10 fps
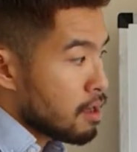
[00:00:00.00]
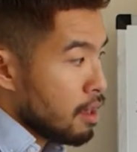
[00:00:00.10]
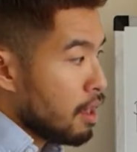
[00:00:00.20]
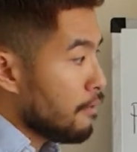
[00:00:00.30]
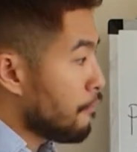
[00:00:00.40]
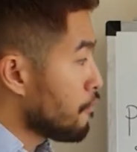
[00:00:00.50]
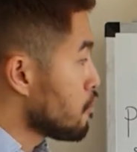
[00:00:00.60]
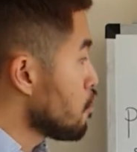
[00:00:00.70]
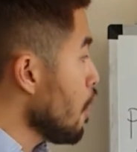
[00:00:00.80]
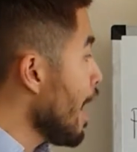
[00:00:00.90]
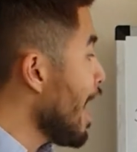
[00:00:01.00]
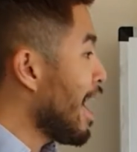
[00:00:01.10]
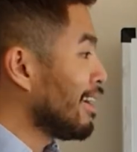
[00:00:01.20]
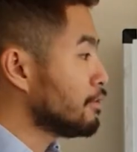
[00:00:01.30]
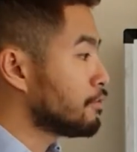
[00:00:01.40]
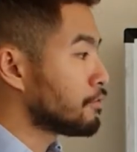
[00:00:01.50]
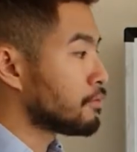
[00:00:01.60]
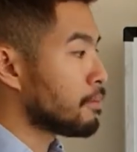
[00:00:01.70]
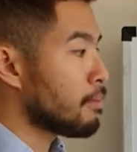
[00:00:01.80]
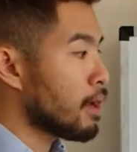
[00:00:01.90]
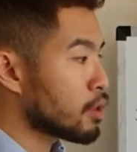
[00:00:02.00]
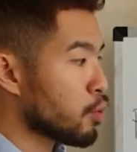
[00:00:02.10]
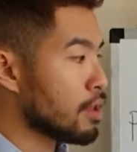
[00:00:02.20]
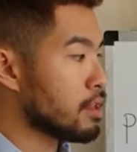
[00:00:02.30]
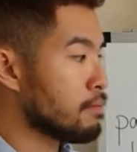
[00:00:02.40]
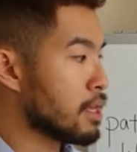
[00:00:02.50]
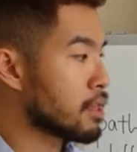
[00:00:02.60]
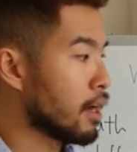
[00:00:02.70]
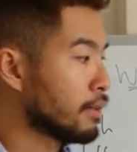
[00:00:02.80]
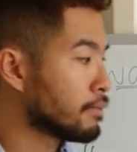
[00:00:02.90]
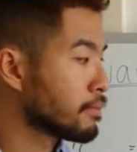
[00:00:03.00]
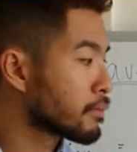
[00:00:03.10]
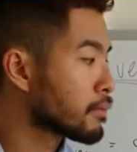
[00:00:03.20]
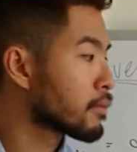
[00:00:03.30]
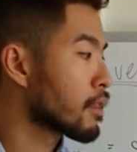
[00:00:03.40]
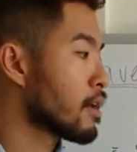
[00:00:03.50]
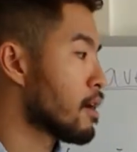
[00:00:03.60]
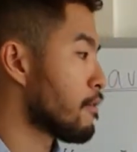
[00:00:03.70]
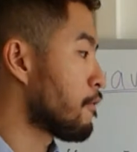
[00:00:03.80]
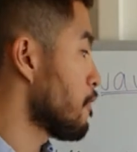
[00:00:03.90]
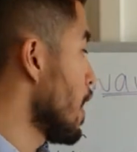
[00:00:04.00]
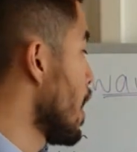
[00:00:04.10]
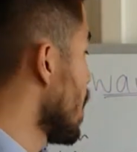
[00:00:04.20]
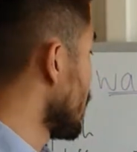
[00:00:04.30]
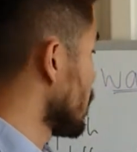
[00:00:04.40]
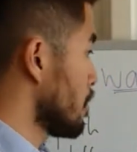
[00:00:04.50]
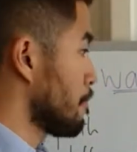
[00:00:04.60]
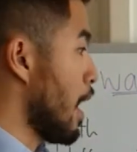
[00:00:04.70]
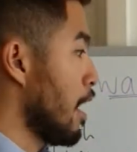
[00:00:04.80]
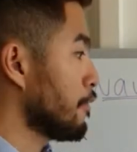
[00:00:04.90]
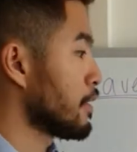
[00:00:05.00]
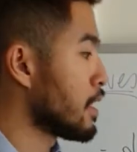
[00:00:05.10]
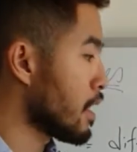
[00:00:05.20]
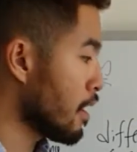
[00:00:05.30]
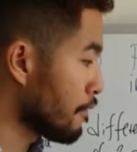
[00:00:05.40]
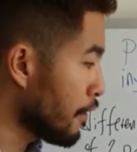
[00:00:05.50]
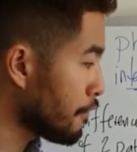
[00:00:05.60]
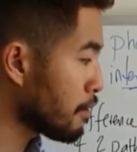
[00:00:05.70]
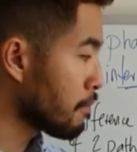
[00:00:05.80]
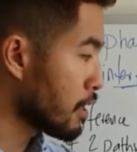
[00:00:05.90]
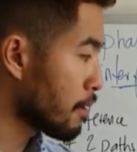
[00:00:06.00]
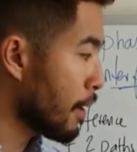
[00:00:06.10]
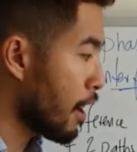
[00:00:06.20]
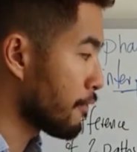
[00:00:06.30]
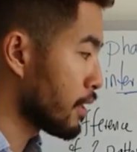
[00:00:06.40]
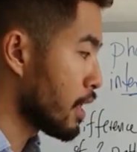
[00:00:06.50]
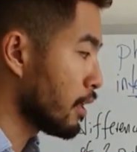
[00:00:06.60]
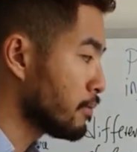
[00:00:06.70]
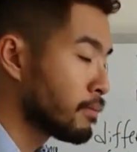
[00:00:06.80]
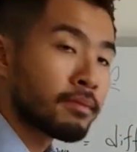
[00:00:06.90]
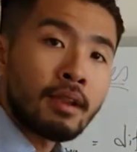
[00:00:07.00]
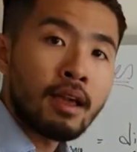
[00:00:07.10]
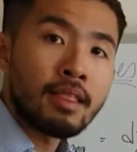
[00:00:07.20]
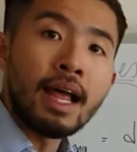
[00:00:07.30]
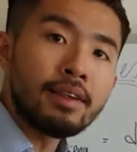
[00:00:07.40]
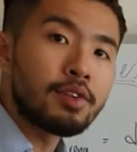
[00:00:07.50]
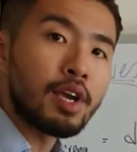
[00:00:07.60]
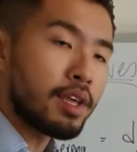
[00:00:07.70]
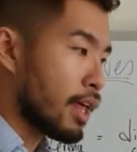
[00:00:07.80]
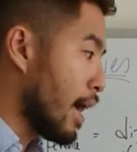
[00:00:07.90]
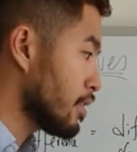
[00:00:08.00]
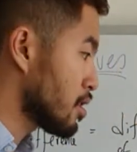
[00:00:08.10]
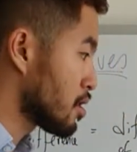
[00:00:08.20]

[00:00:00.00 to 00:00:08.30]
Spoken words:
If you have a 20 meter path in here and 15 meter path in here, let's say that